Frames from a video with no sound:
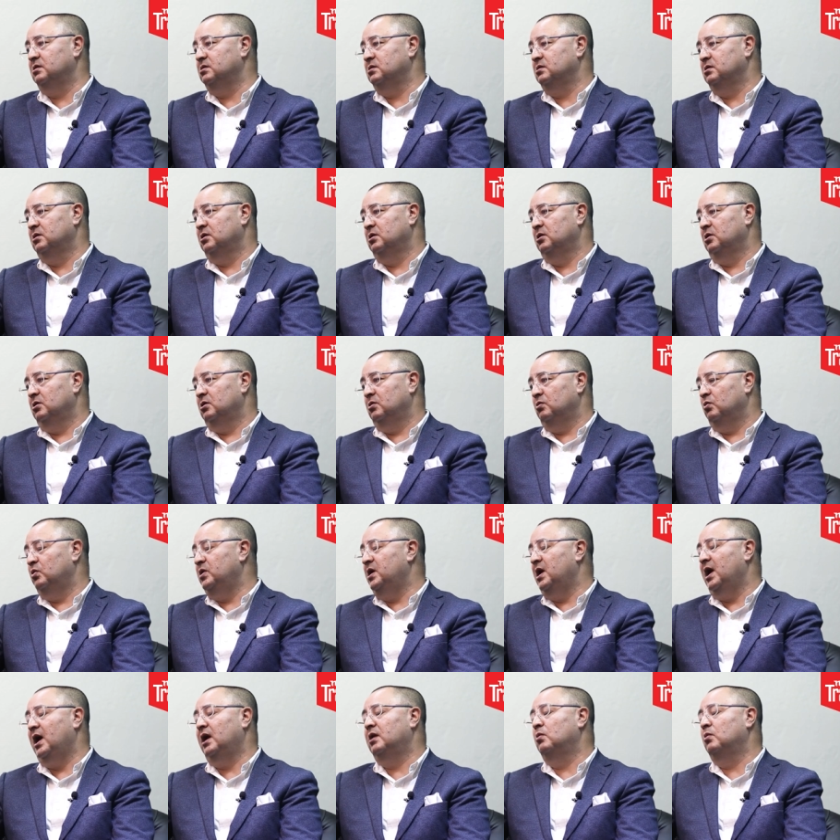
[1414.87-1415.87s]
8,
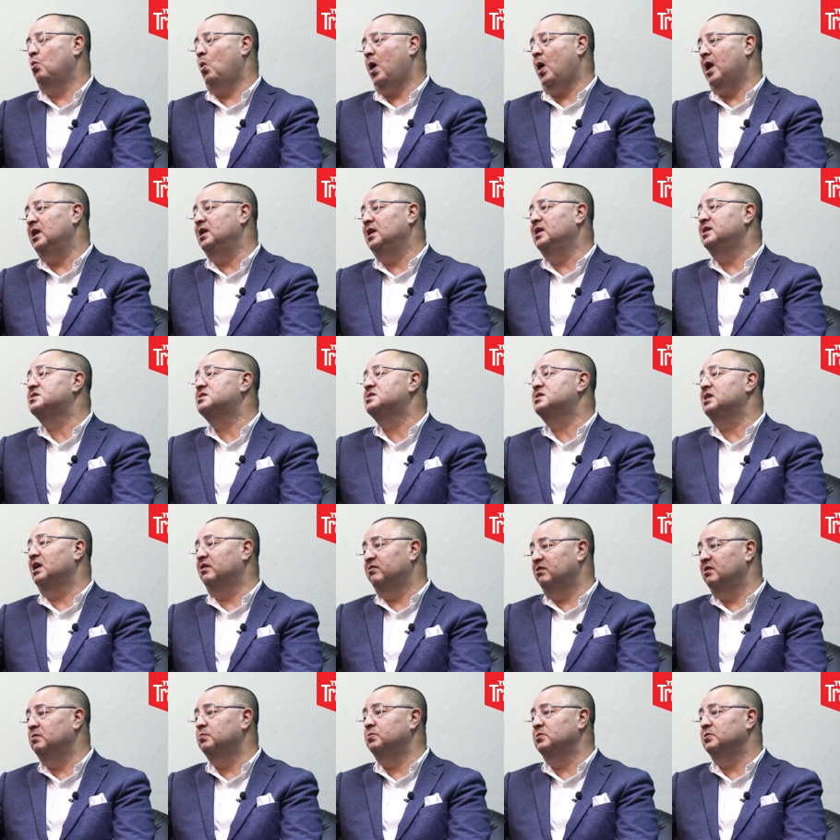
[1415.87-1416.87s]
we had only
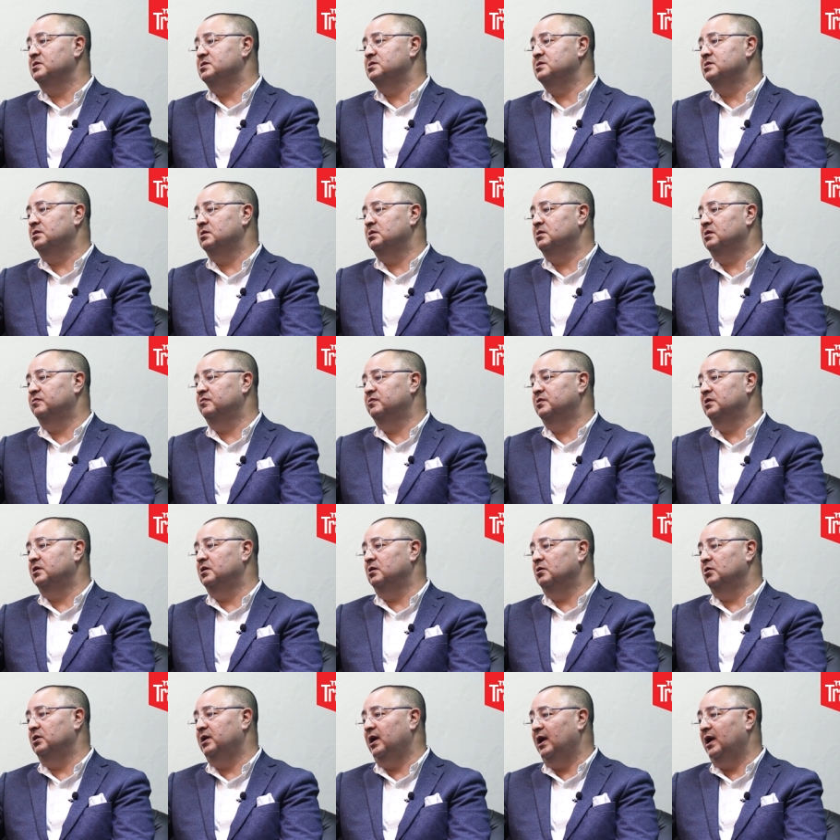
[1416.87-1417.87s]
7% of
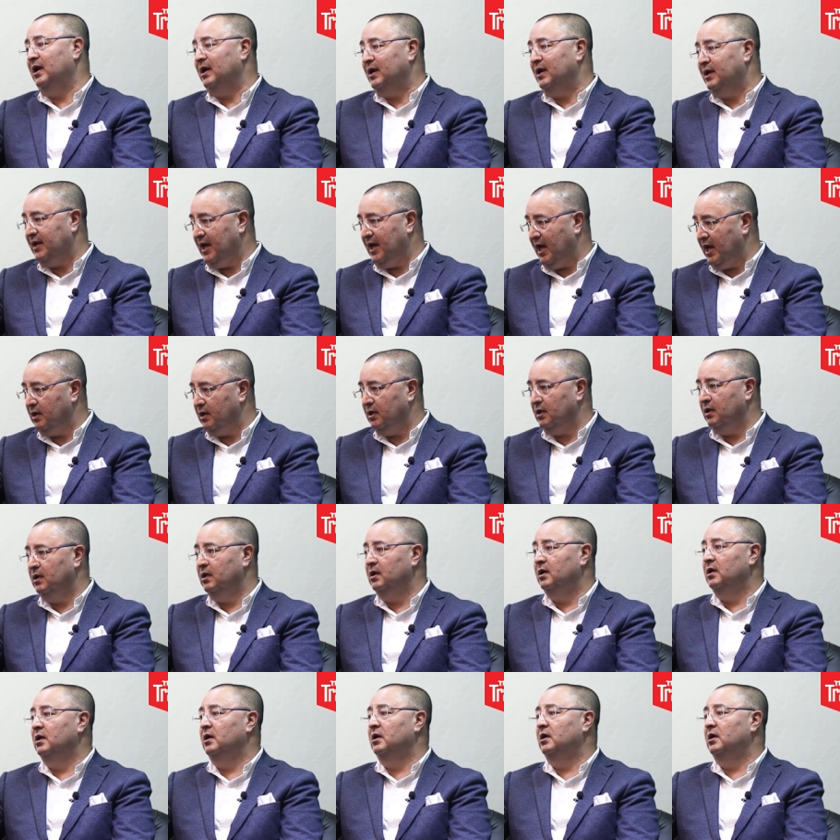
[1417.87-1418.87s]
the entire
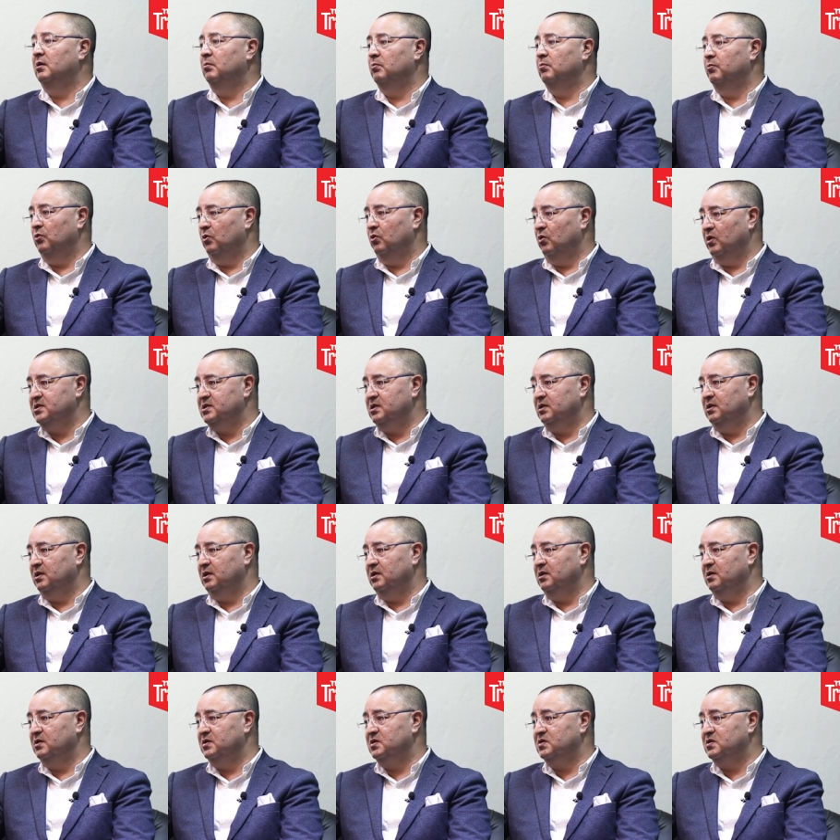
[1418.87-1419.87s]
employees in
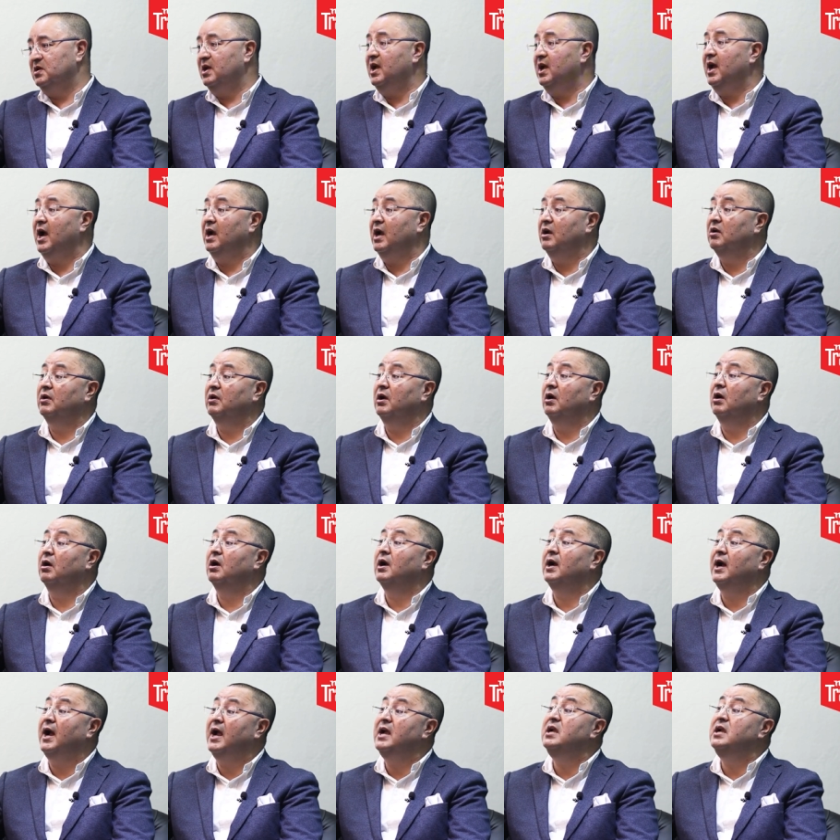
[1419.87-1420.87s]
the industry had a
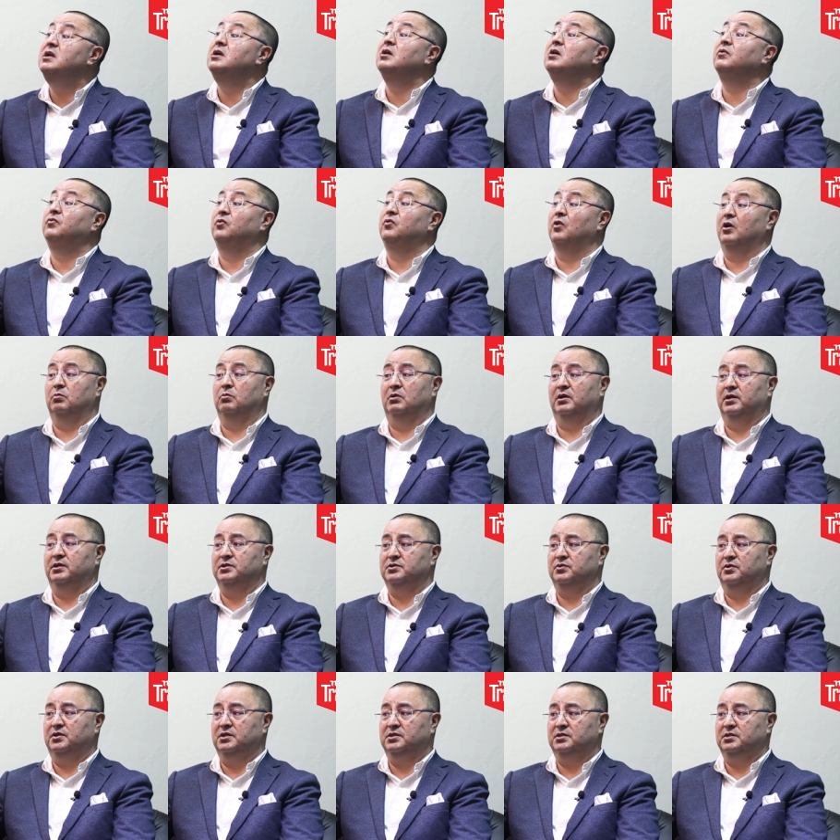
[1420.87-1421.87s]
kind of formal
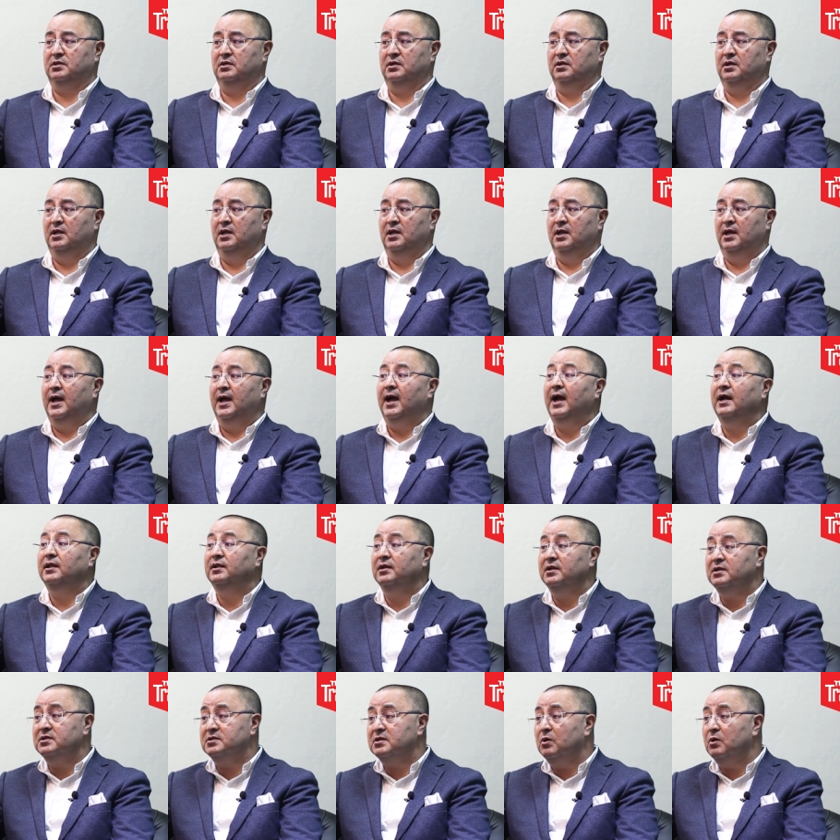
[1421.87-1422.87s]
education.
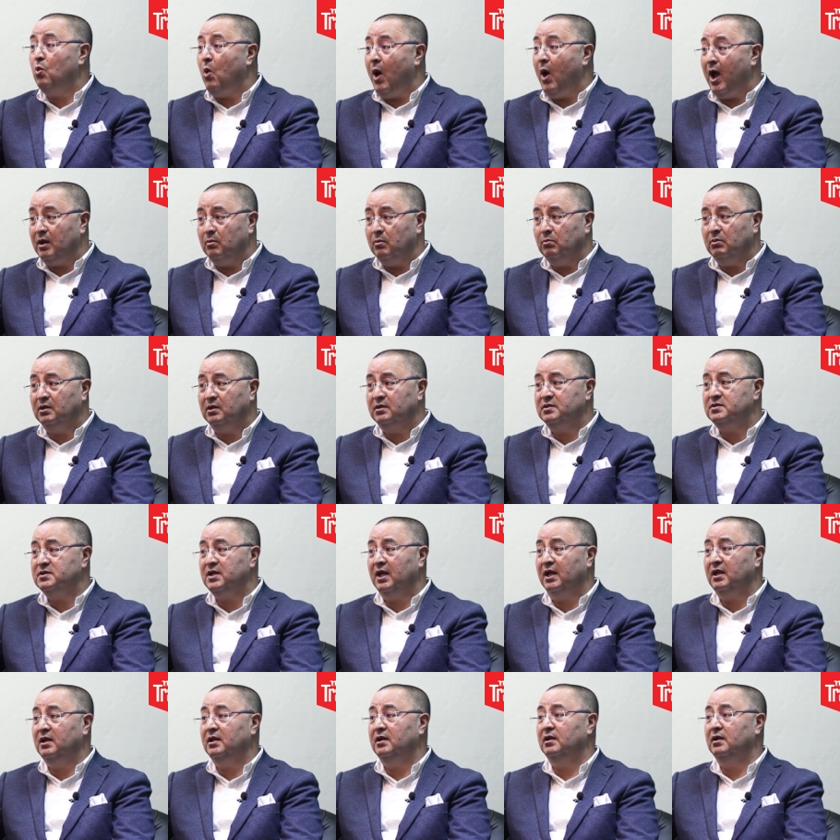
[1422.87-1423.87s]
Either is a one month
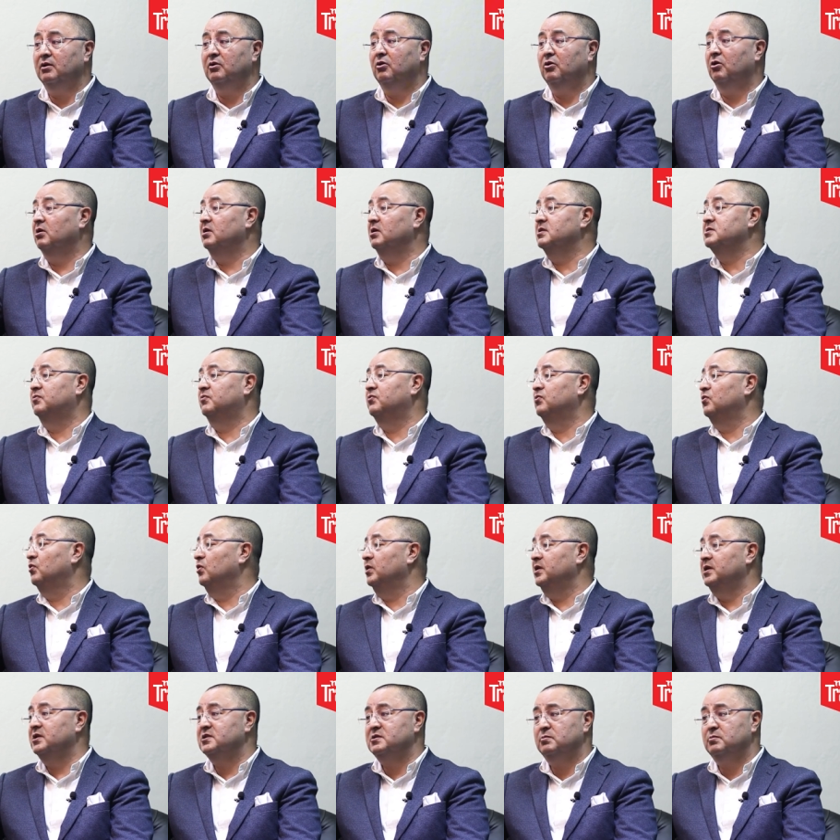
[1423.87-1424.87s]
training or is a
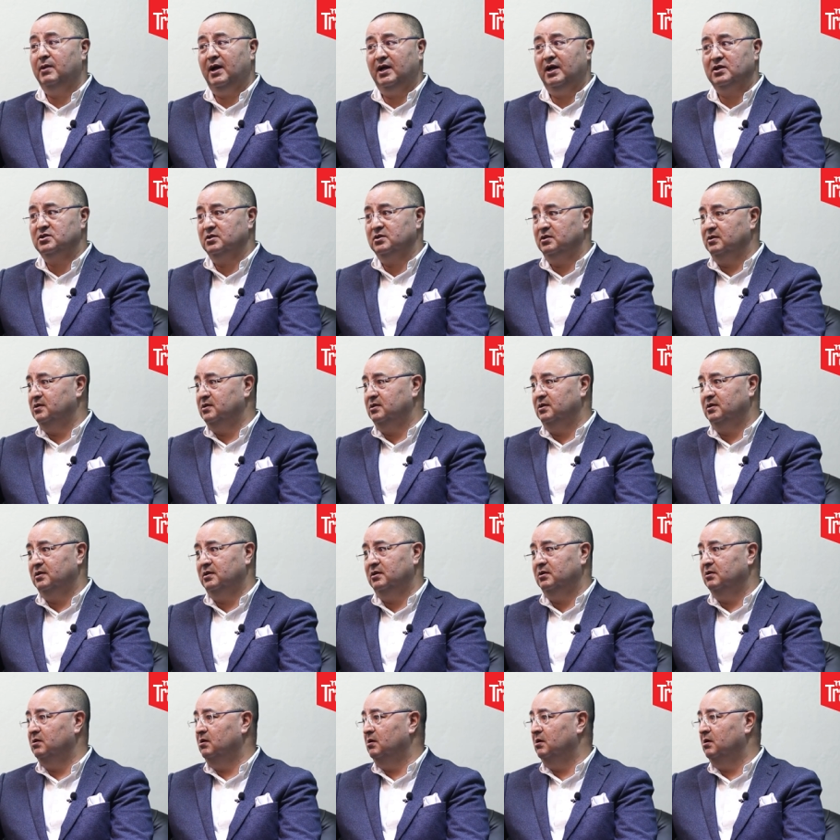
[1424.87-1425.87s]
four years bachelor
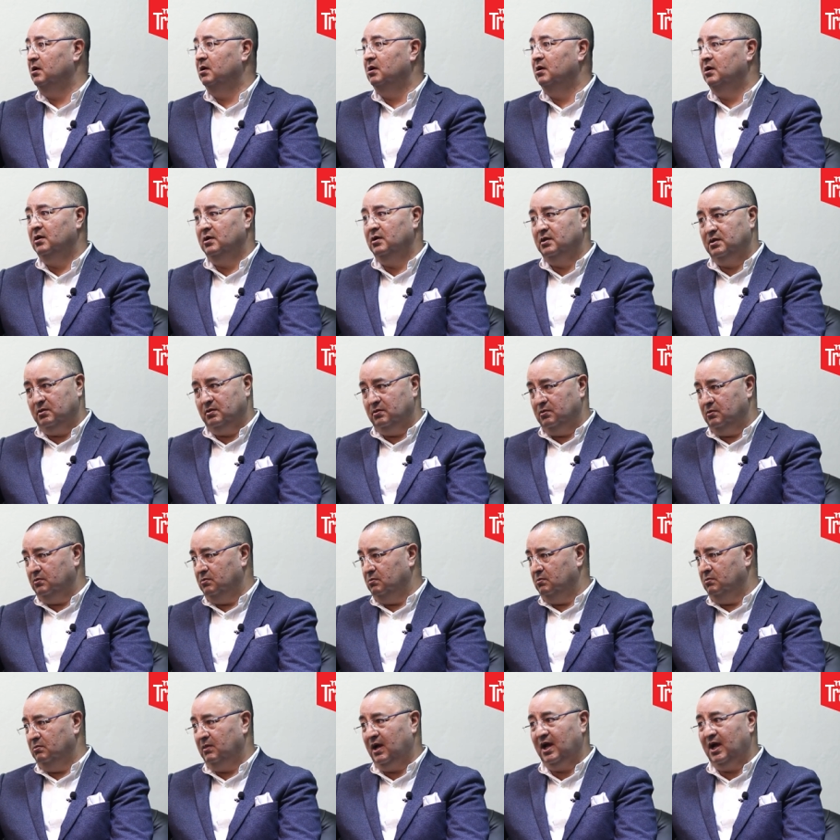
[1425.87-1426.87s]
degree or
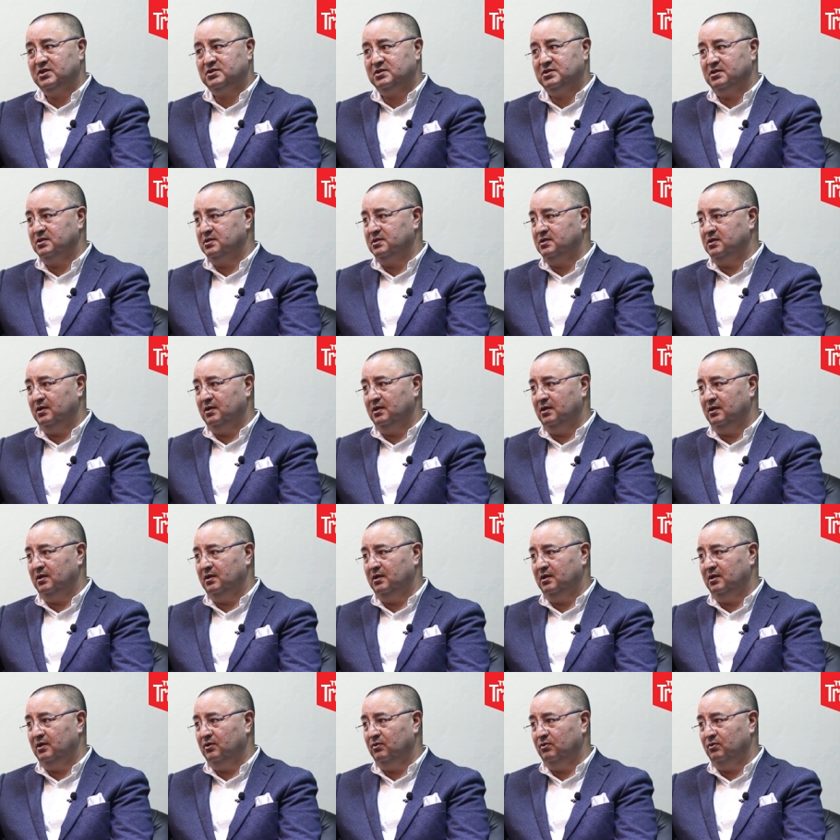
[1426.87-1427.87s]
master's
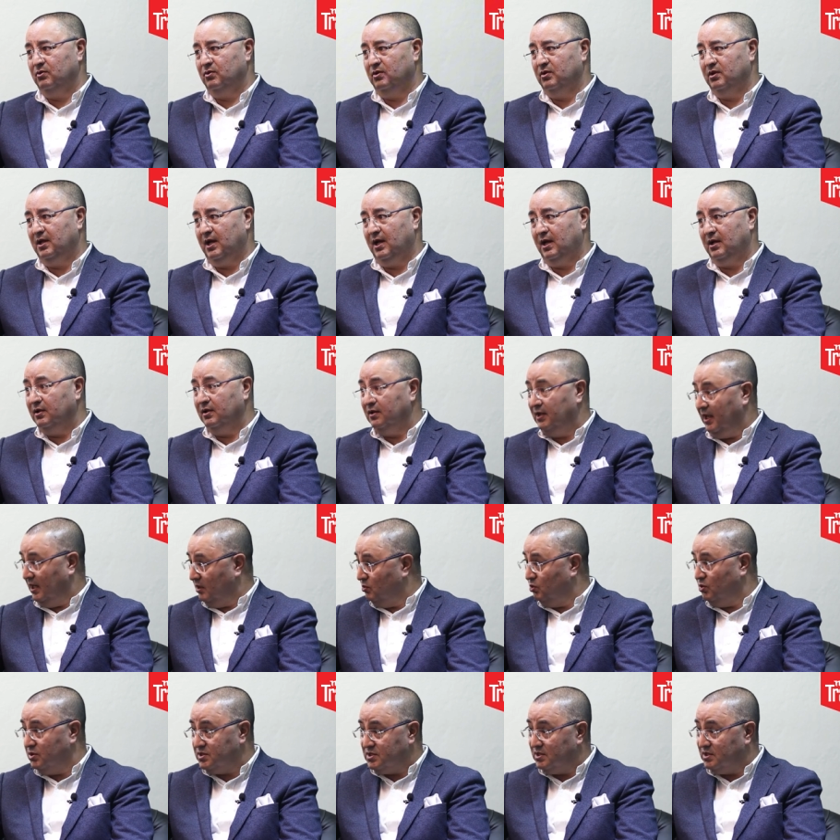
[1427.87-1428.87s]
degree. You know, that,
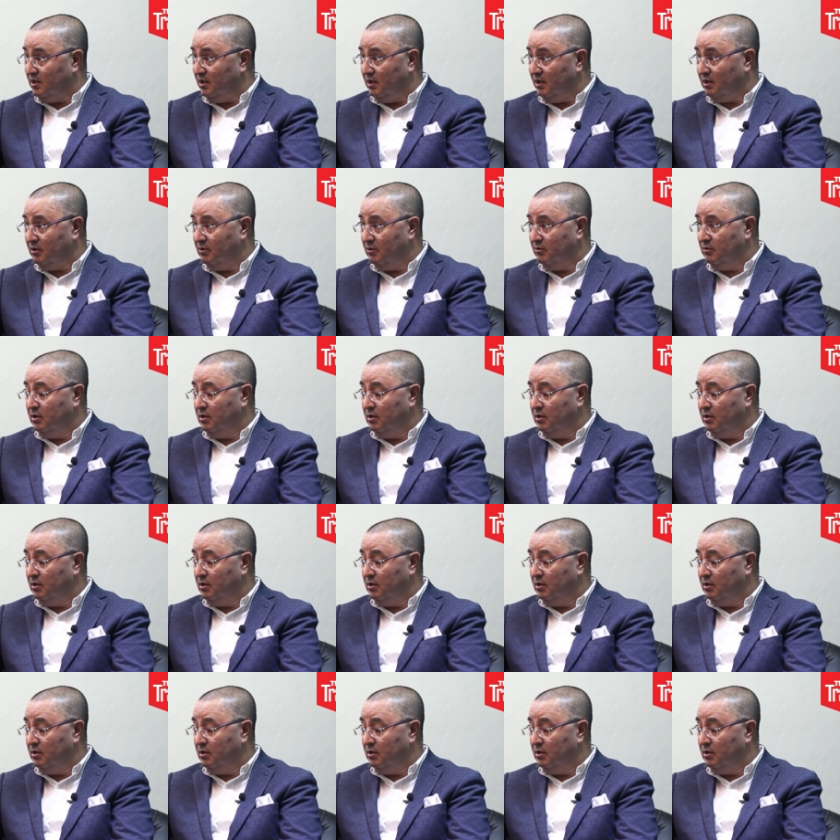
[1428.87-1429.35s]
that was there.